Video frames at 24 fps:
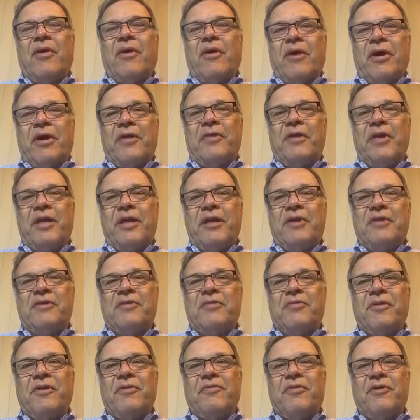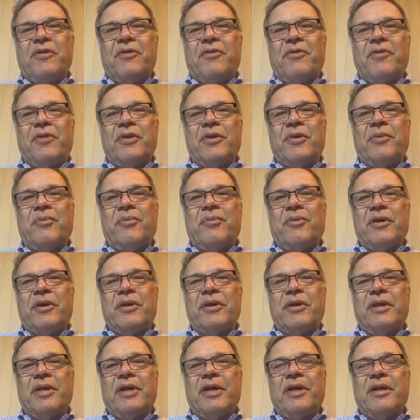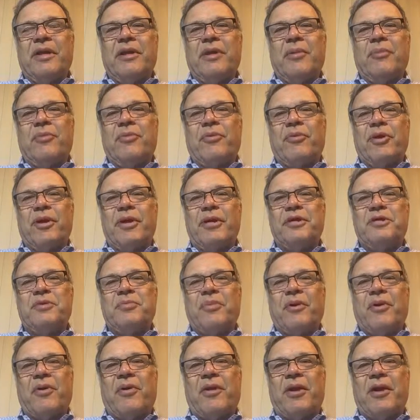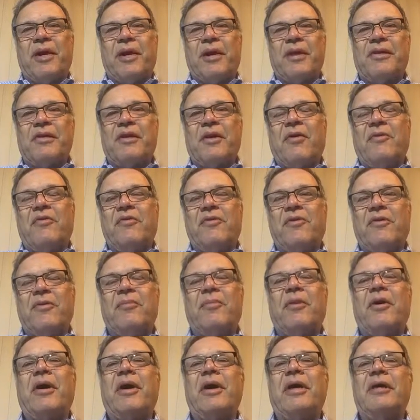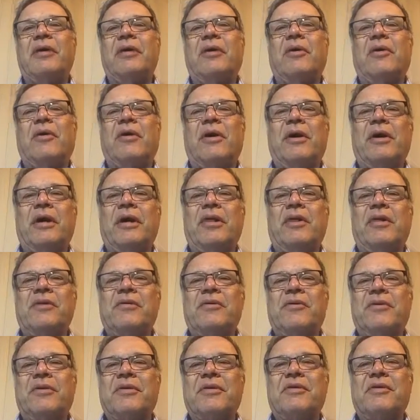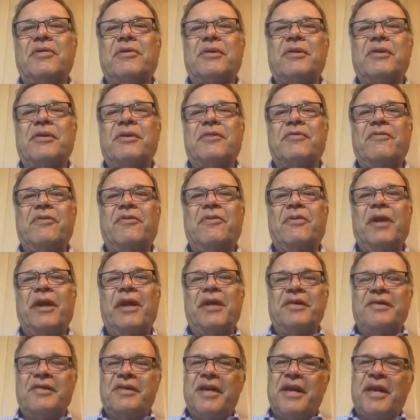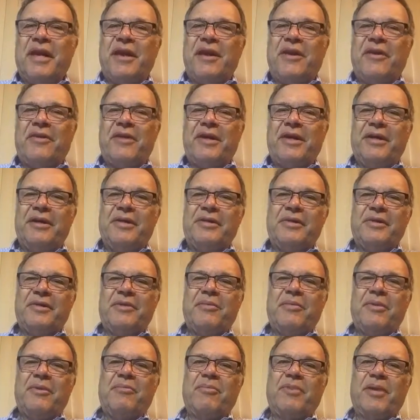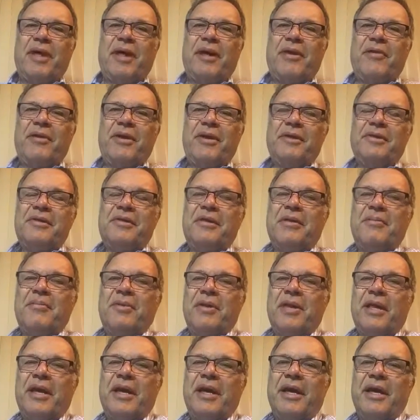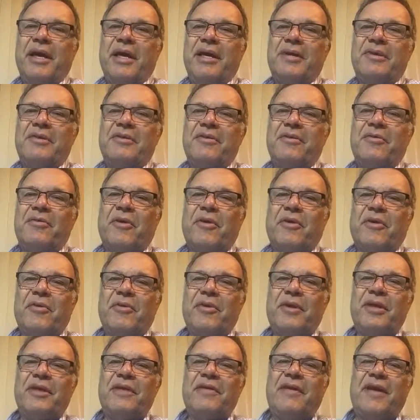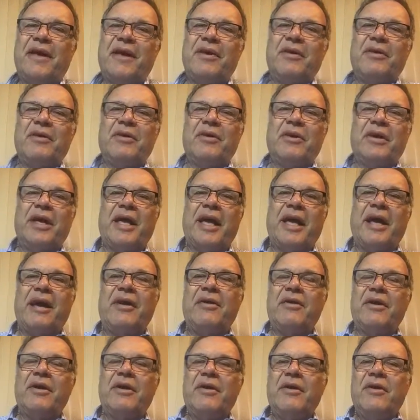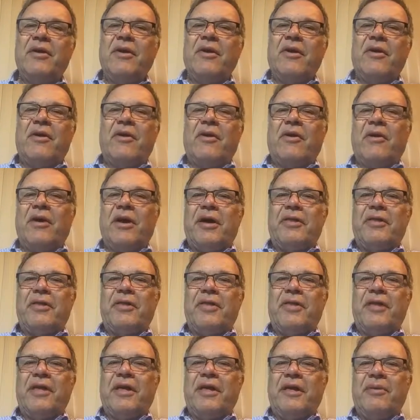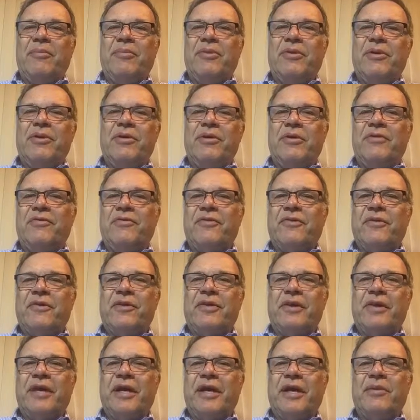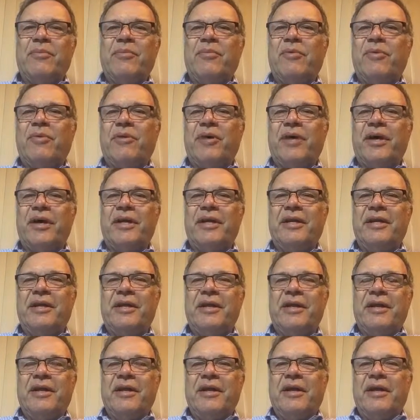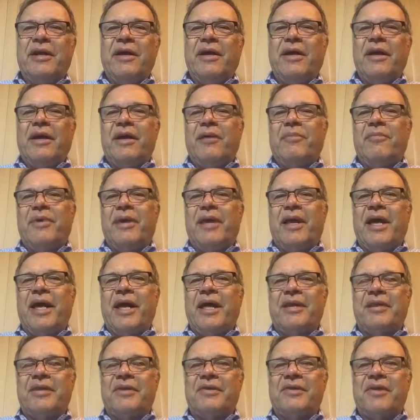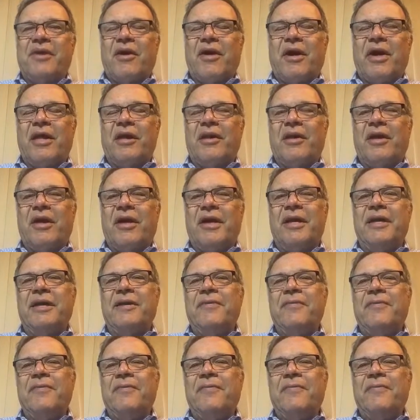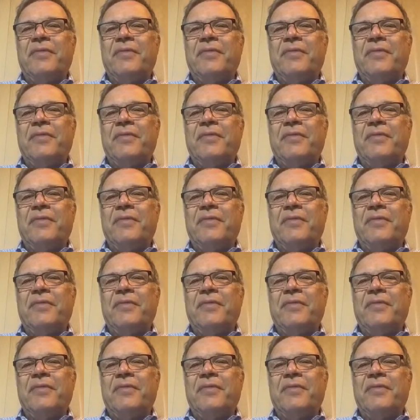on the East River called the Brooklyn Bridge Park. It's over a mile long. There's all sorts of grassy areas and areas to play and stroll and take a look out on the beautiful and broad Manhattan skyline.